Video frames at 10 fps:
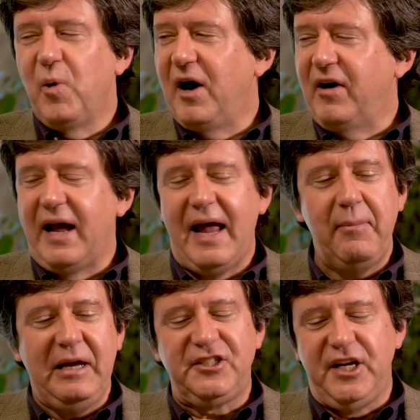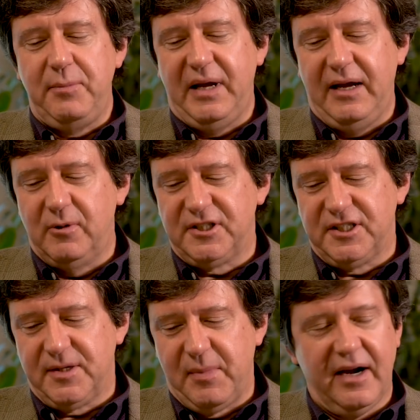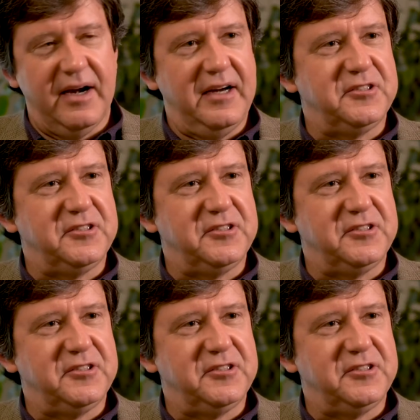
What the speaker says: Well, MEGP, which is the Mennonite